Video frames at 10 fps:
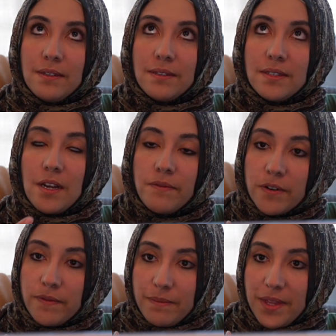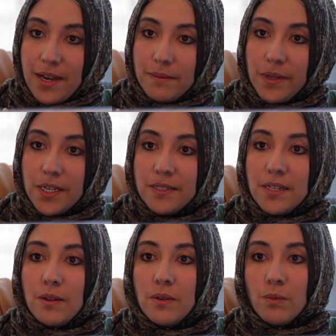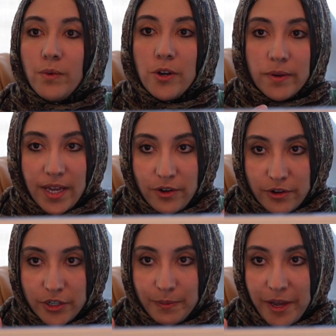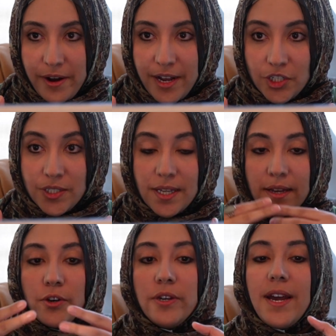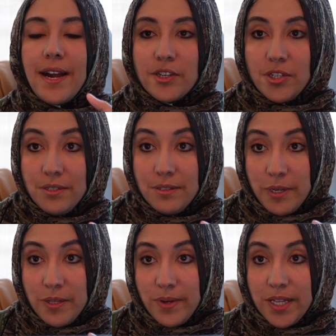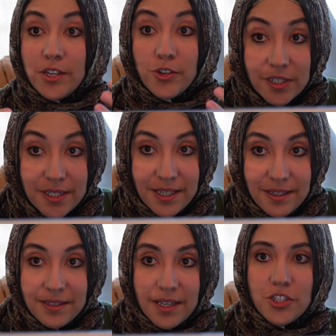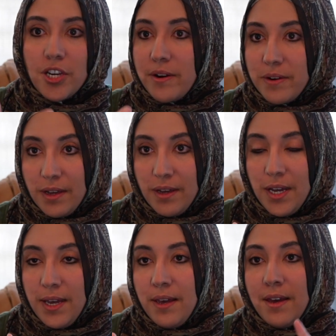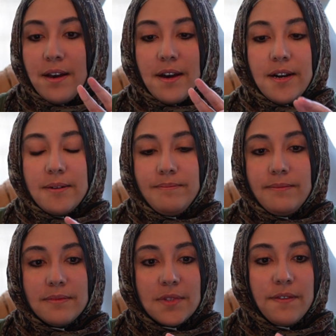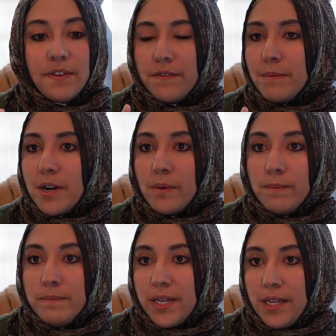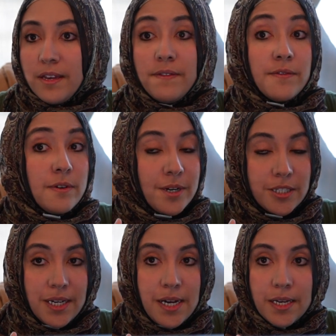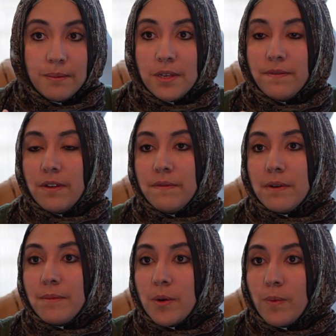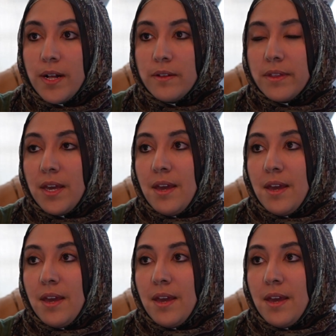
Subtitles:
suffer from that, because then we don't get nourished by our actions. Like good actions, by the way, like good deeds, like charity, giving from our money, giving from our time, giving from our wealth,